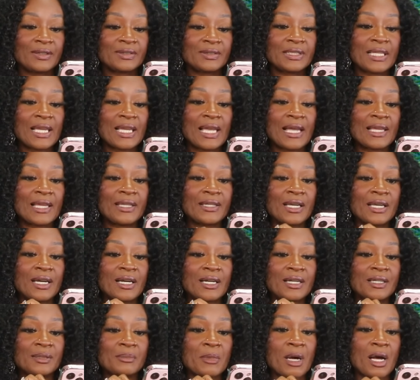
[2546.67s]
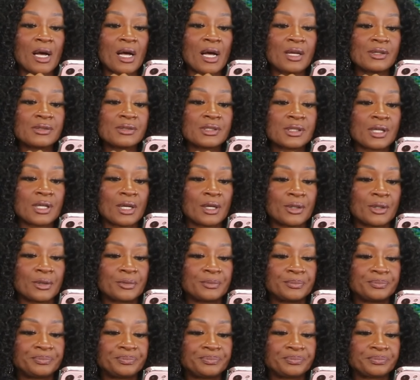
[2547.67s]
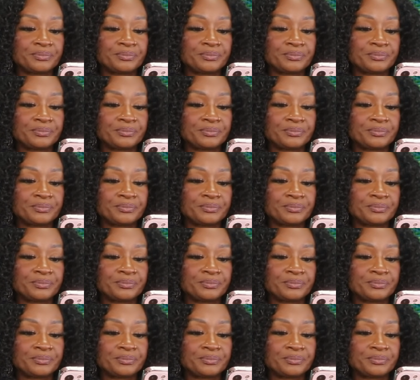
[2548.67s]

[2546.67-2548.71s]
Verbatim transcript: Yeah, and um, also...